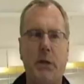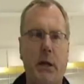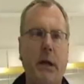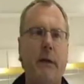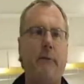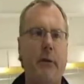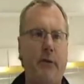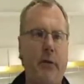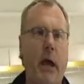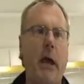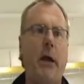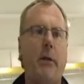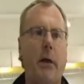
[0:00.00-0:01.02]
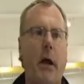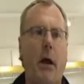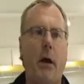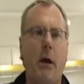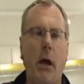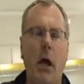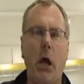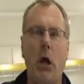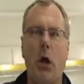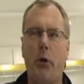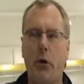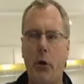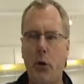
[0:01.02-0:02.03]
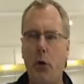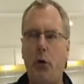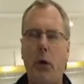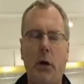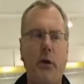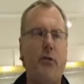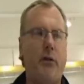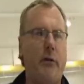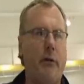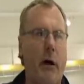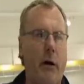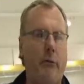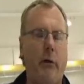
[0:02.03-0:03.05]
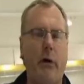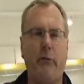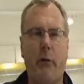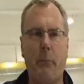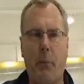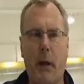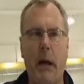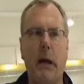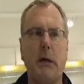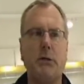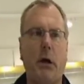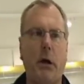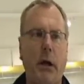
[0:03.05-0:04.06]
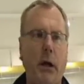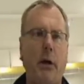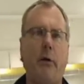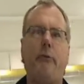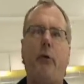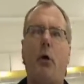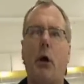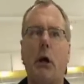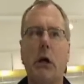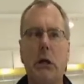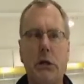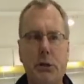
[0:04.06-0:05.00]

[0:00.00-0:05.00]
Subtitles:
give and take there. You know, the nucleus of our players are here for